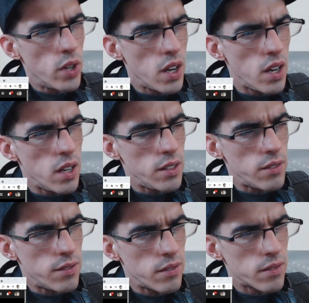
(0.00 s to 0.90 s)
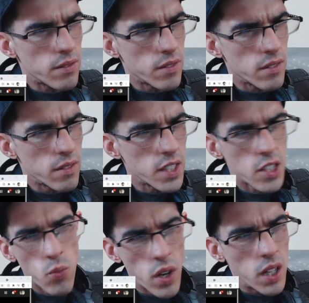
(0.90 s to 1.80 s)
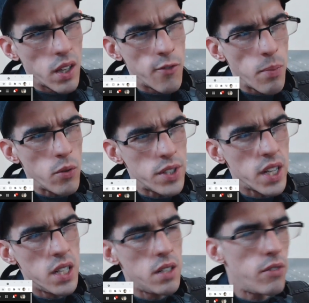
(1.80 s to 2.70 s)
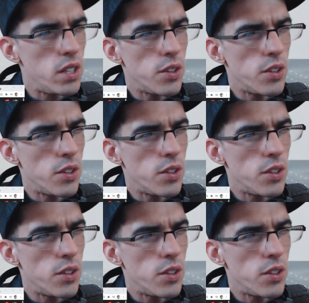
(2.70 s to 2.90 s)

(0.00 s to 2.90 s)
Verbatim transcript: And this is what I love about Dave.